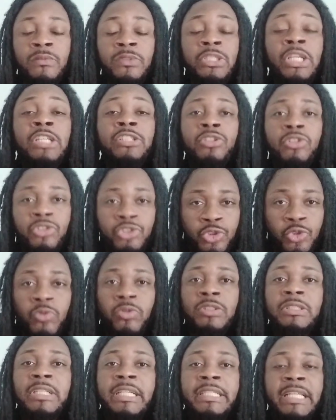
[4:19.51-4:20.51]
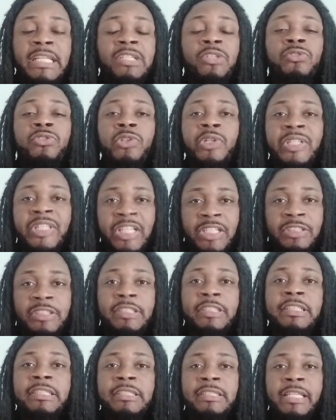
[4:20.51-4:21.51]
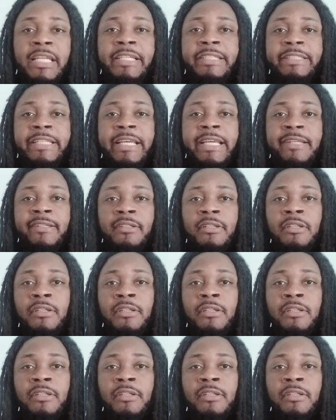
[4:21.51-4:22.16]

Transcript: There's all stories like that. Those are incidents like that.